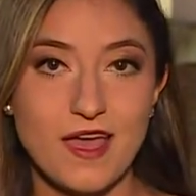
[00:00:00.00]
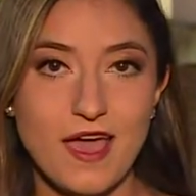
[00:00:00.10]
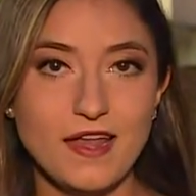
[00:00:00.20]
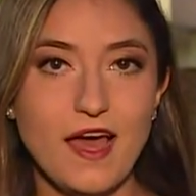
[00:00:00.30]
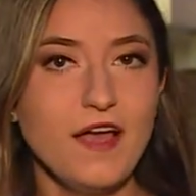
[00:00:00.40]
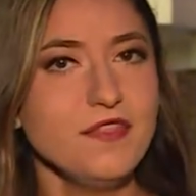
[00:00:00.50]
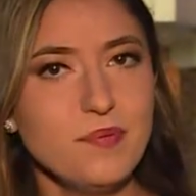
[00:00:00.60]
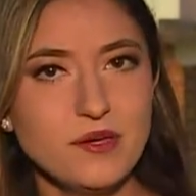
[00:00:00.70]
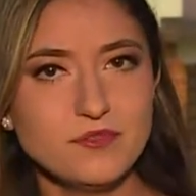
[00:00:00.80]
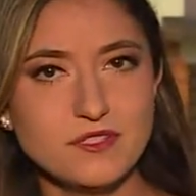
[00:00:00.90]
And on the
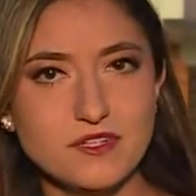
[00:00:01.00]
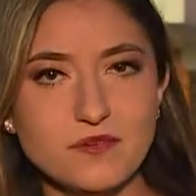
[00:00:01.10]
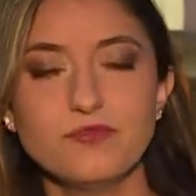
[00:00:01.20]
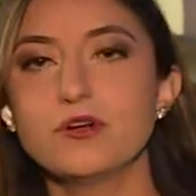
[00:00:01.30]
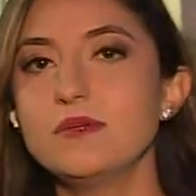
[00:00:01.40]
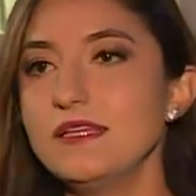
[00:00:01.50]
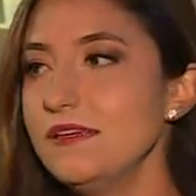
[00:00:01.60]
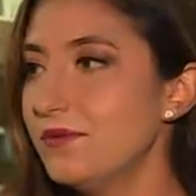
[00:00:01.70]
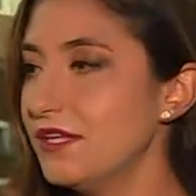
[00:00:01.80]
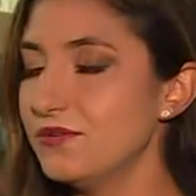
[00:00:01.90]
post, you know,
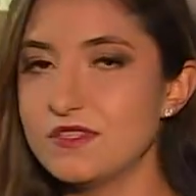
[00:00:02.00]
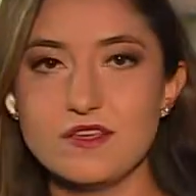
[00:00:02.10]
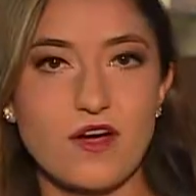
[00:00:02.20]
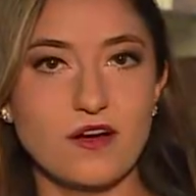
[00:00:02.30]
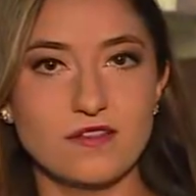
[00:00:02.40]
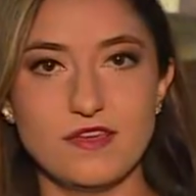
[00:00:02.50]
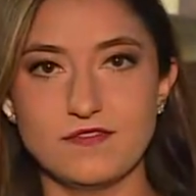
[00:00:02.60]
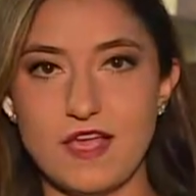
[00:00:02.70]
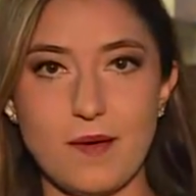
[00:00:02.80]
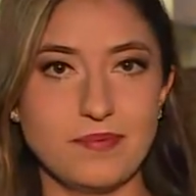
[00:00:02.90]
normally when you see car
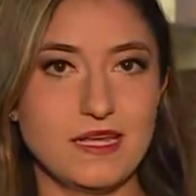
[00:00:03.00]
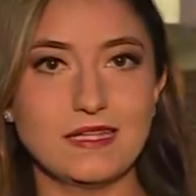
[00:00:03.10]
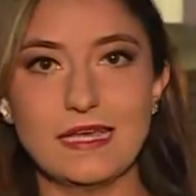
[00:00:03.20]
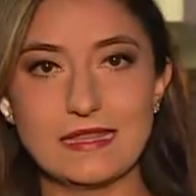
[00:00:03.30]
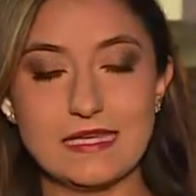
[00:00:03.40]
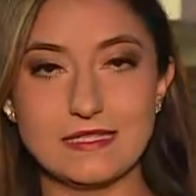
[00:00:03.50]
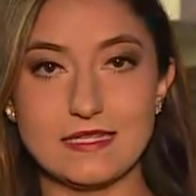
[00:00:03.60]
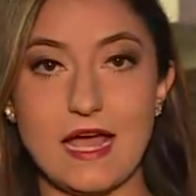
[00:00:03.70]
thefts happening like this,